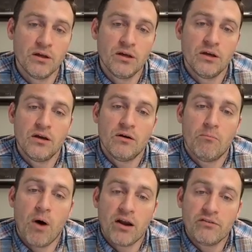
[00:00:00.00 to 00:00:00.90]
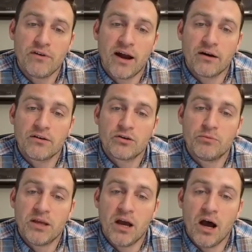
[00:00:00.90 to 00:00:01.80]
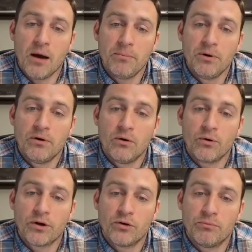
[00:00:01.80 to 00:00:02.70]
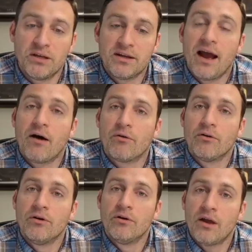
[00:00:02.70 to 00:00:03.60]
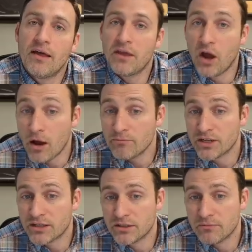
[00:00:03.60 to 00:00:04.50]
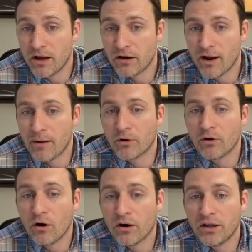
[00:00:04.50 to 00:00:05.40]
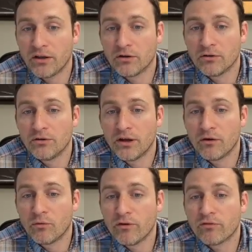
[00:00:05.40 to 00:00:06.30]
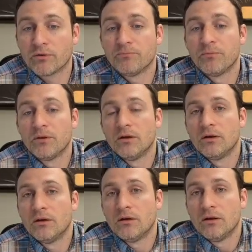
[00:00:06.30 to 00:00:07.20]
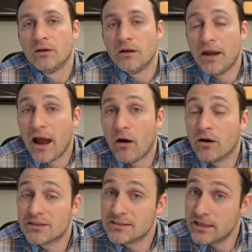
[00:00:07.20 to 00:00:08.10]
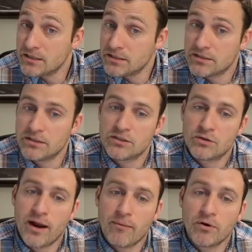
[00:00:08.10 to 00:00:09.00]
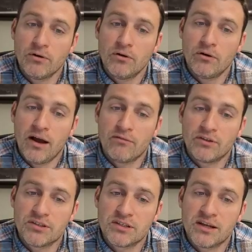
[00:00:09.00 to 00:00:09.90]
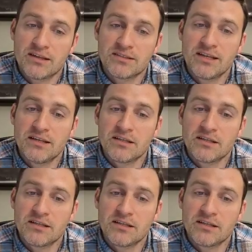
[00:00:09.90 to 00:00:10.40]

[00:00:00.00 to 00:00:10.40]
Modifier could be up or it could be down. And the objects in my grammar are hill and river. Now, a sentence in this grammar I've listed as sentence.